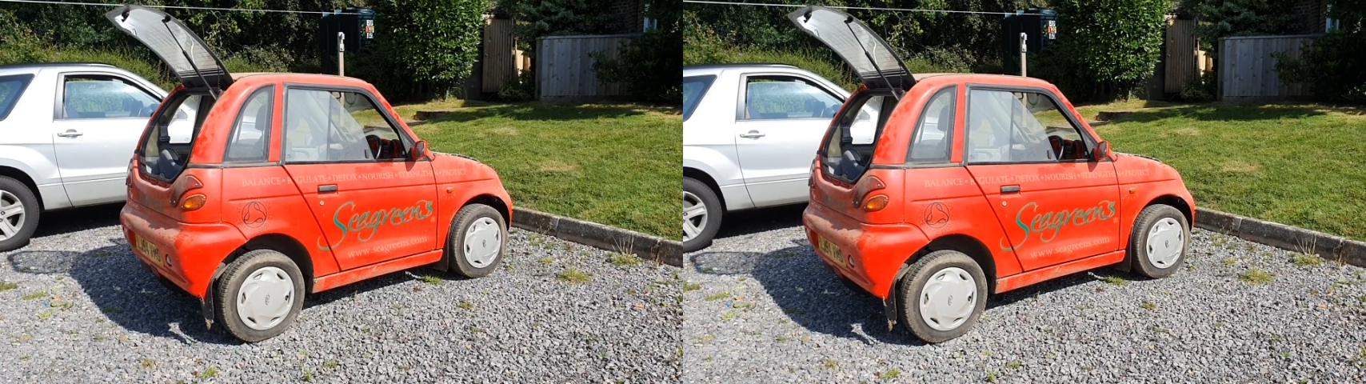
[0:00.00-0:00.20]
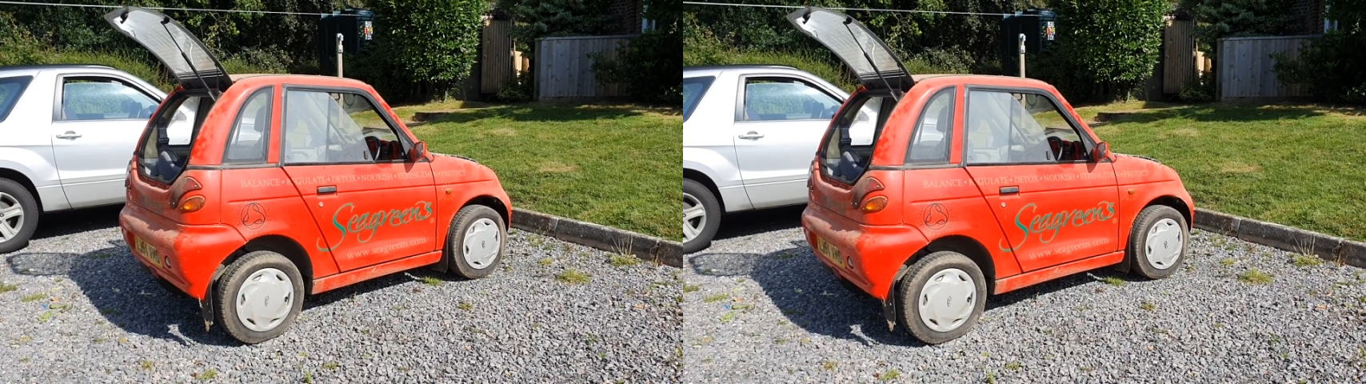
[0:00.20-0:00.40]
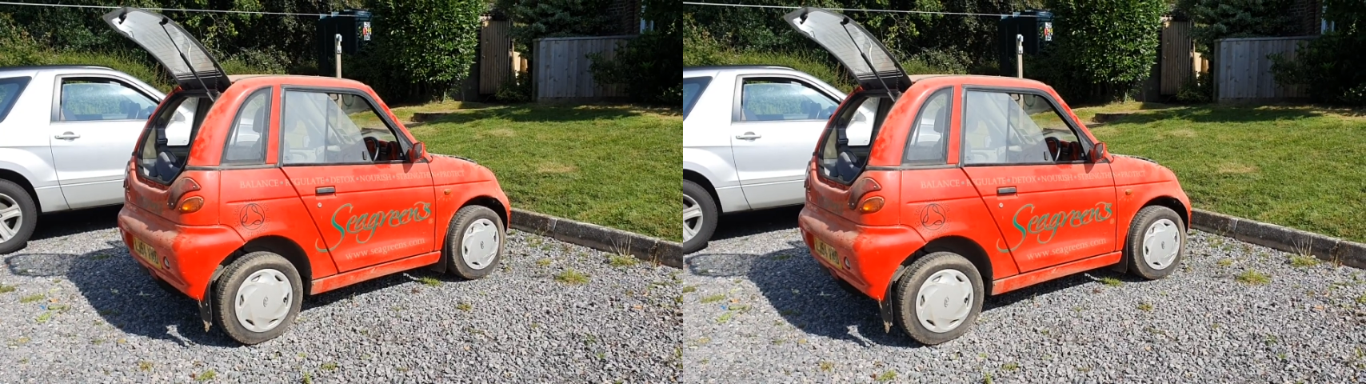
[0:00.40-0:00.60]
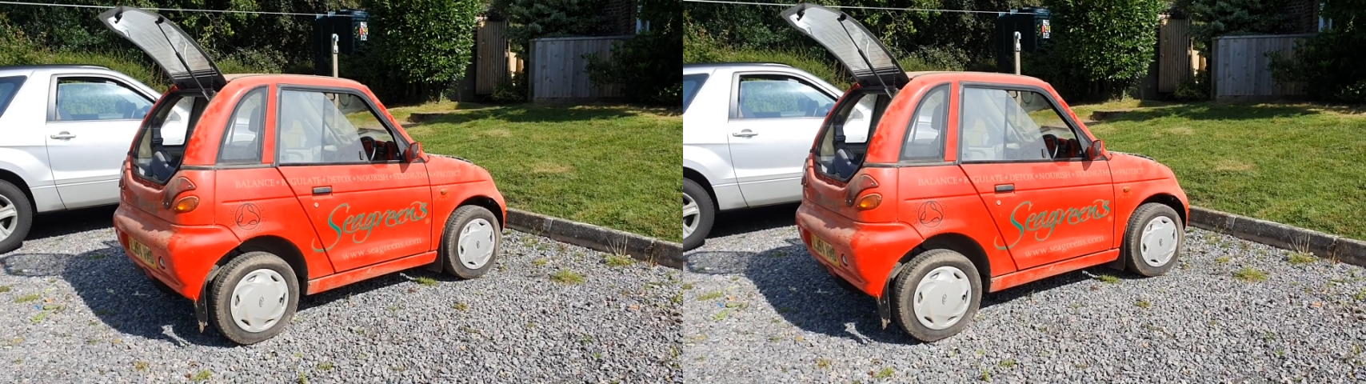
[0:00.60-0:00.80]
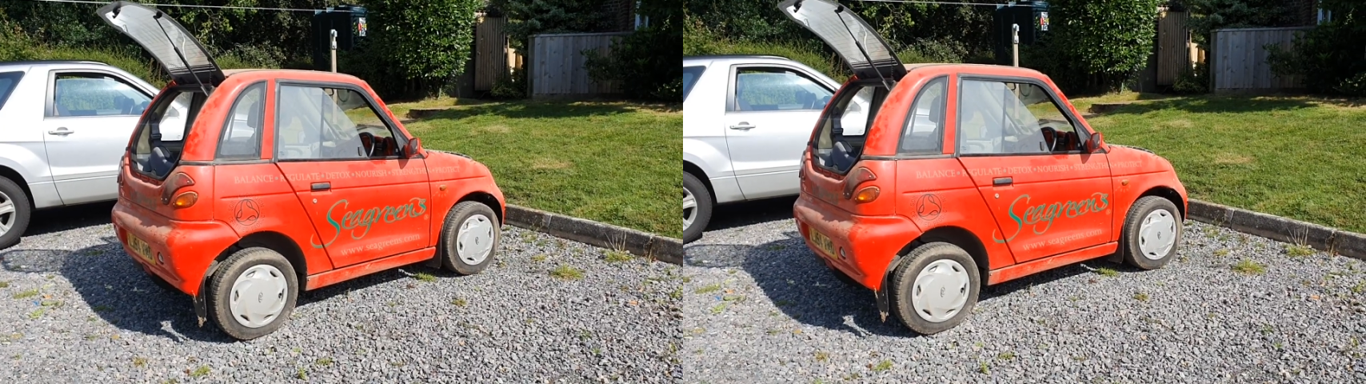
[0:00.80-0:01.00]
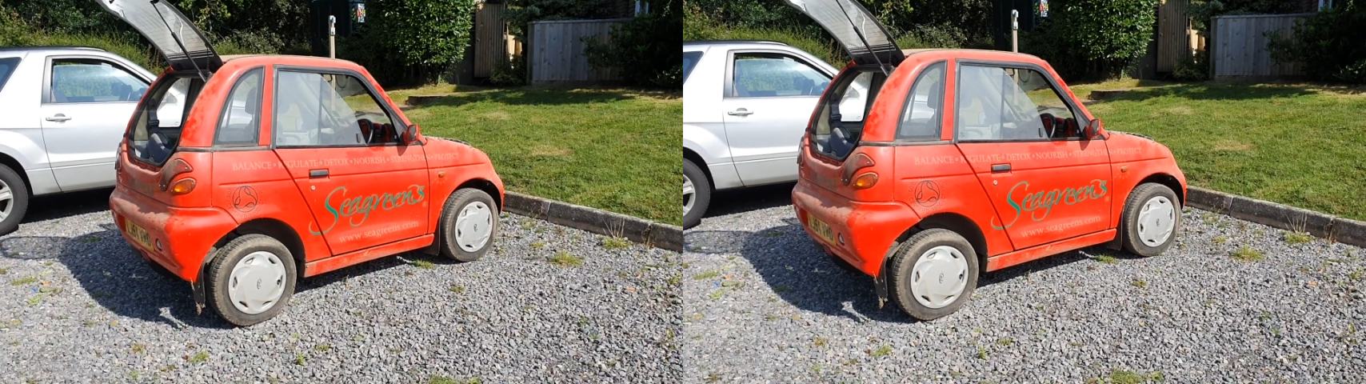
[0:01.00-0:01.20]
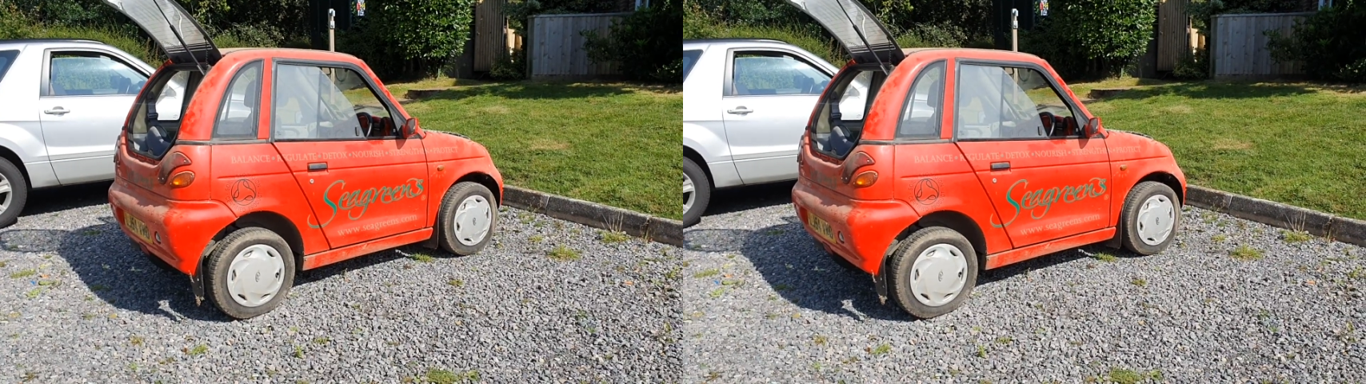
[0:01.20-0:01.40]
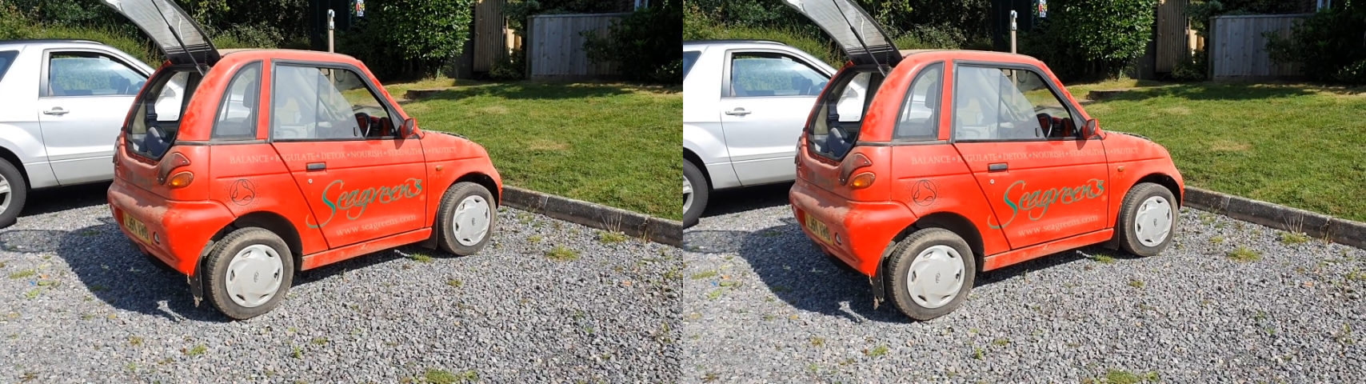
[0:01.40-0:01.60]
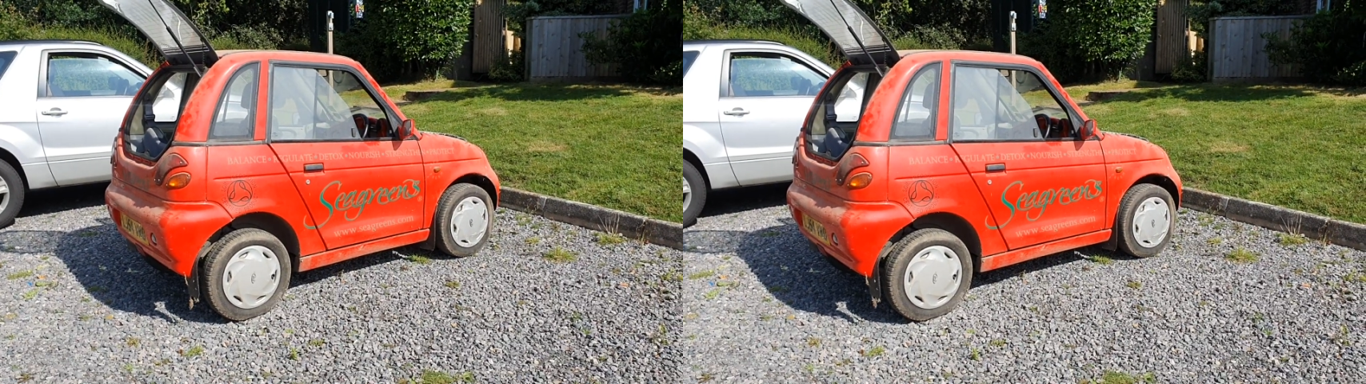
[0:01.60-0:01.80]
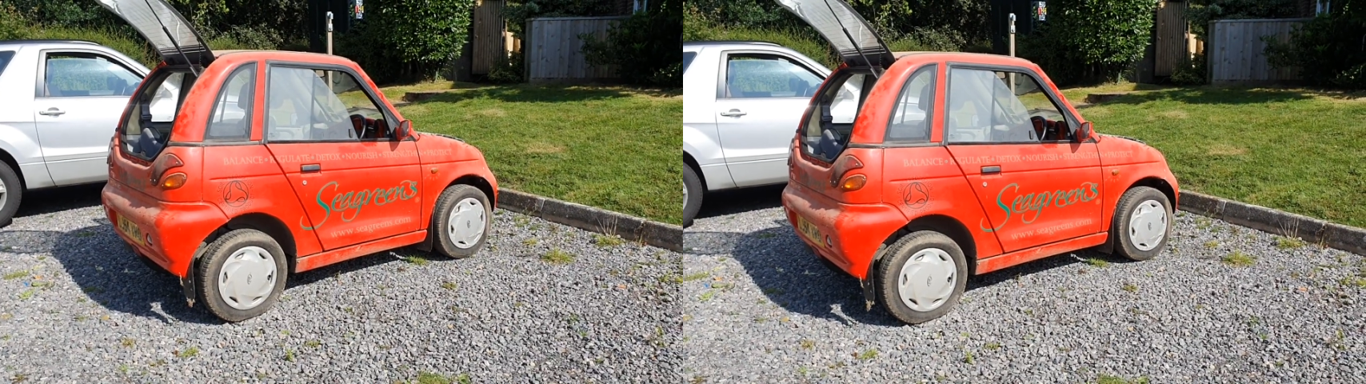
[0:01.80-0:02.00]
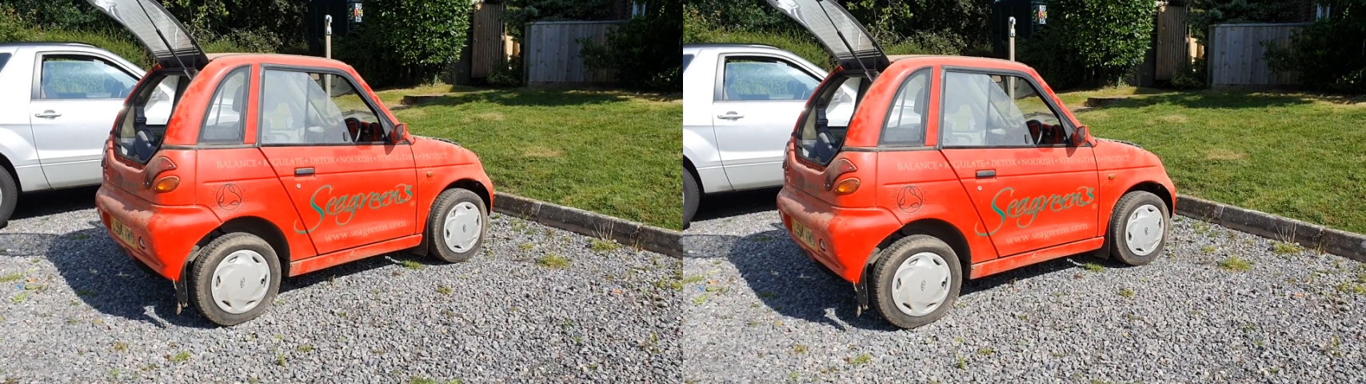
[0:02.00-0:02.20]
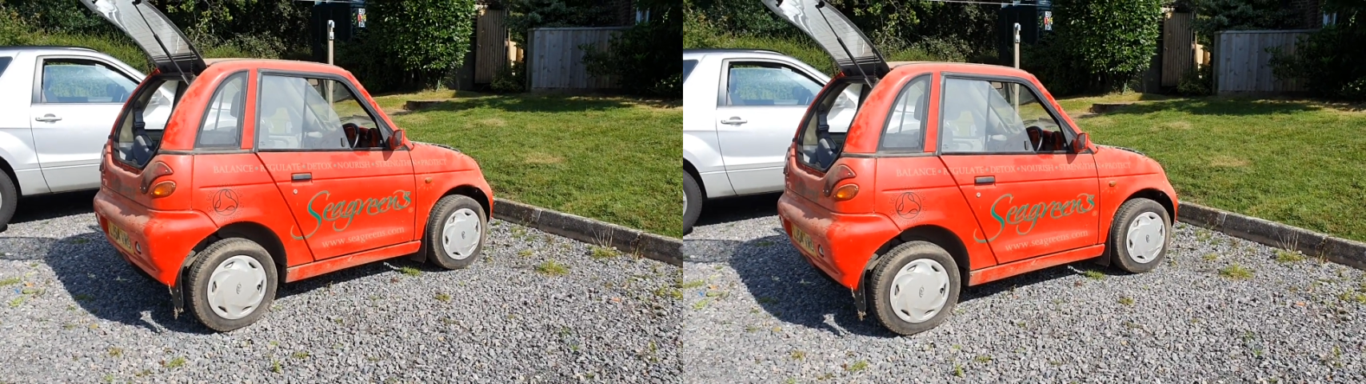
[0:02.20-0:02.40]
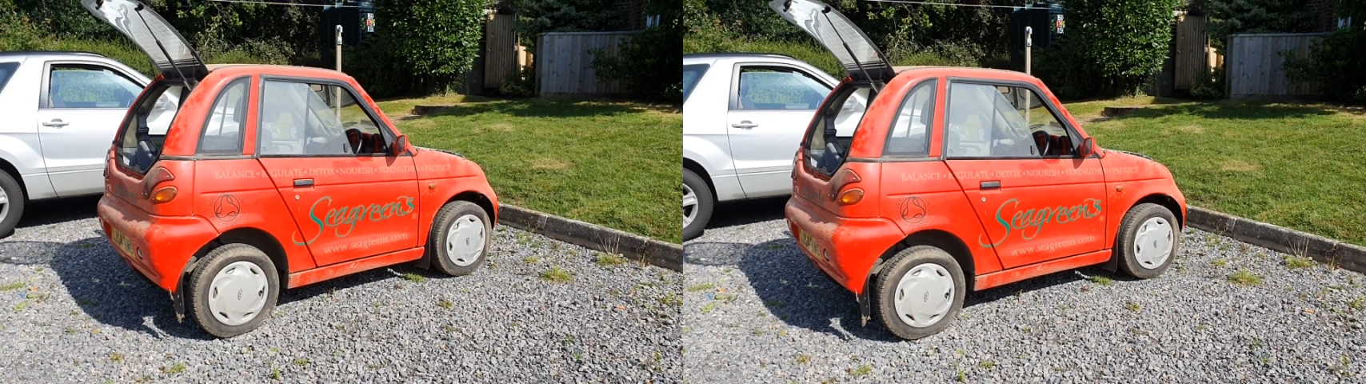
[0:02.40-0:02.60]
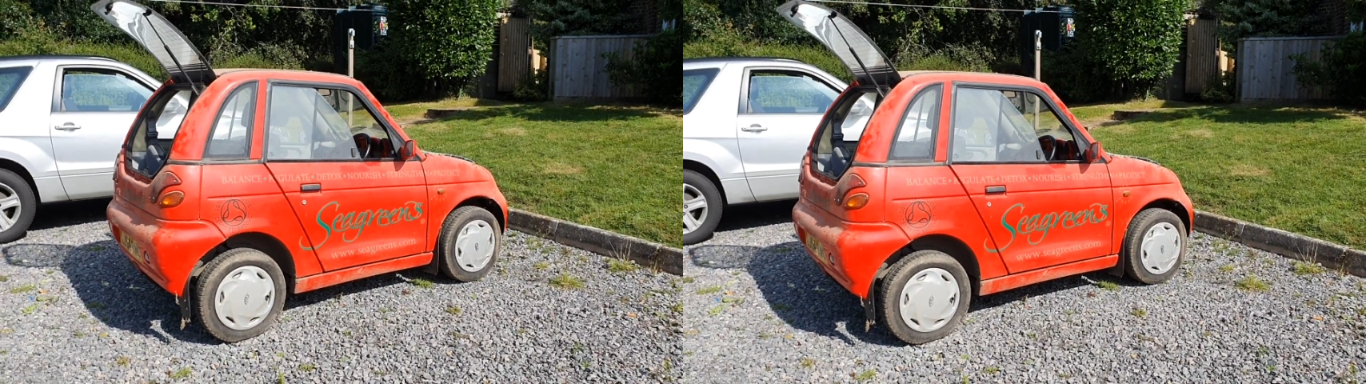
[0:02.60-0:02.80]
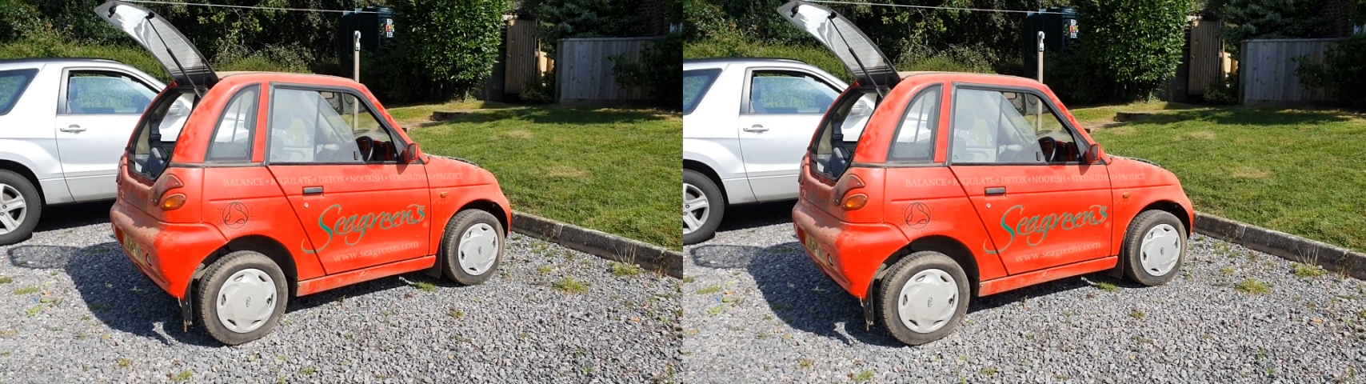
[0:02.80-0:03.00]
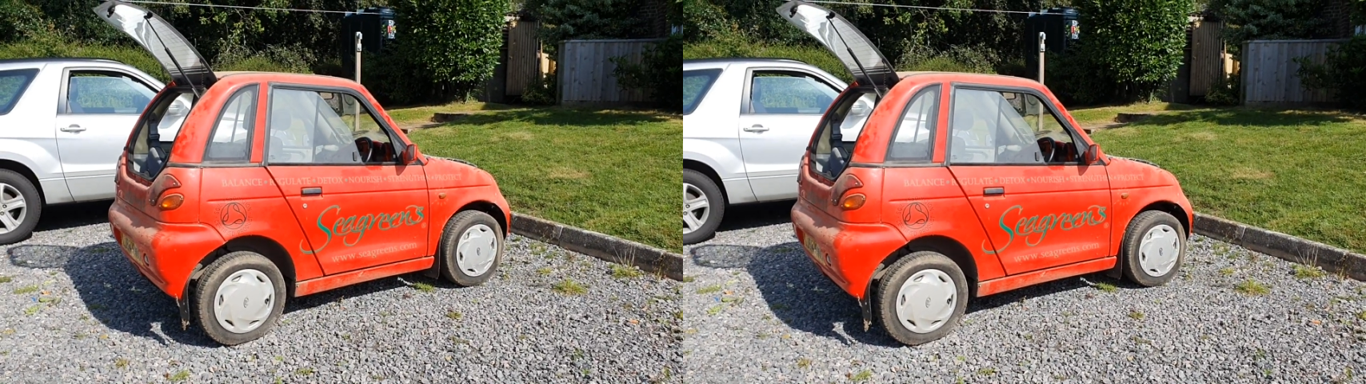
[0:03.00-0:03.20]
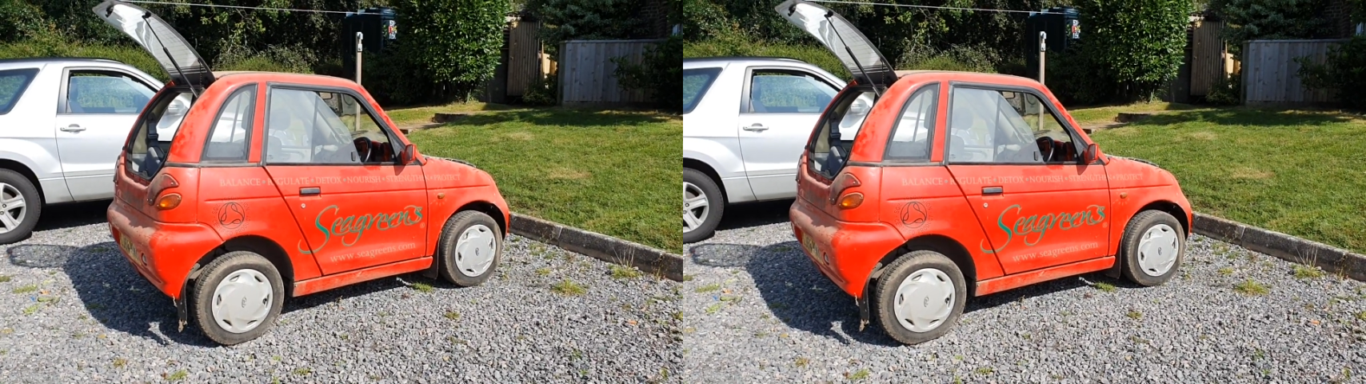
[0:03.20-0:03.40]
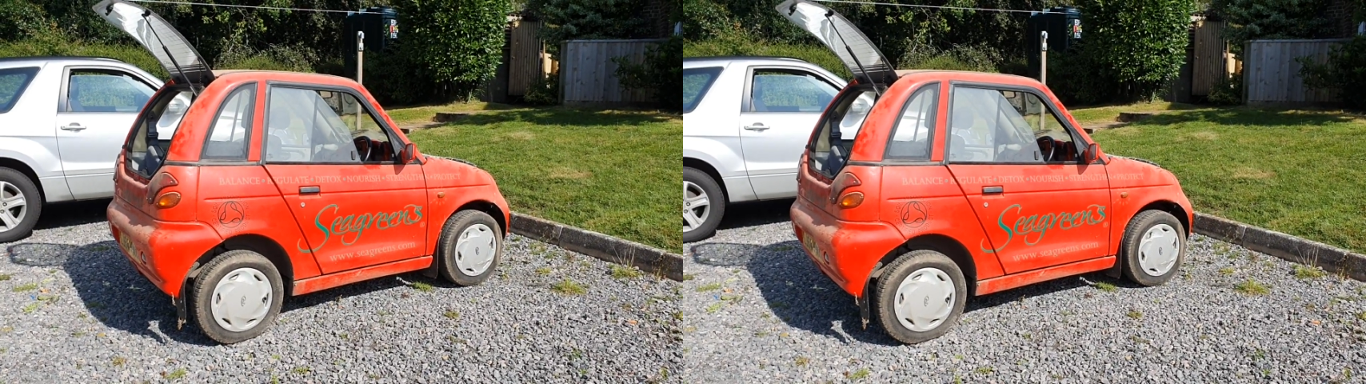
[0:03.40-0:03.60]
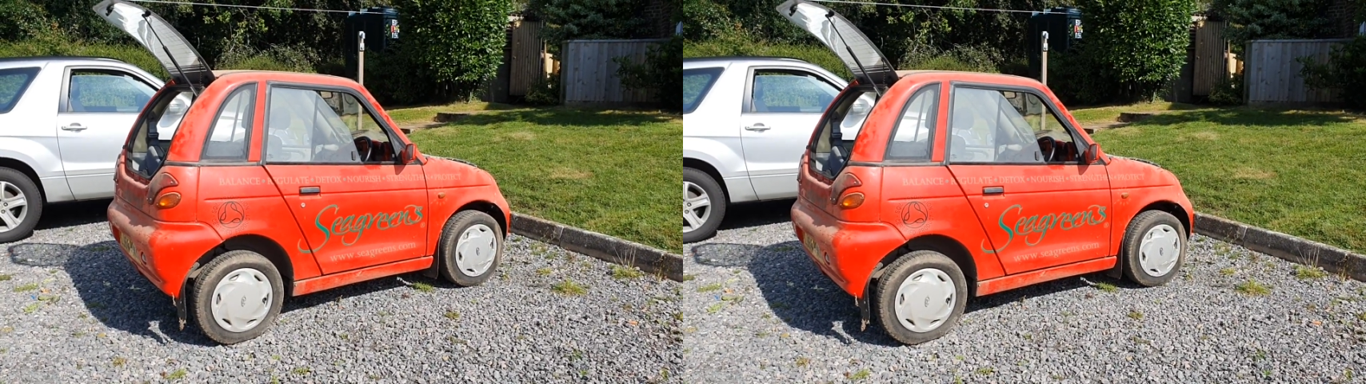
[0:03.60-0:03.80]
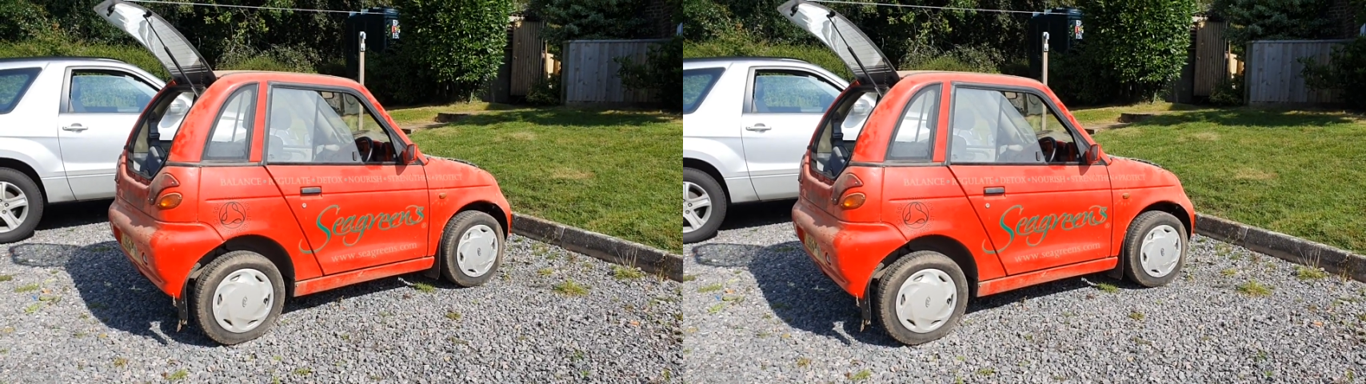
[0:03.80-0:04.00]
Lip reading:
(no speaker visible)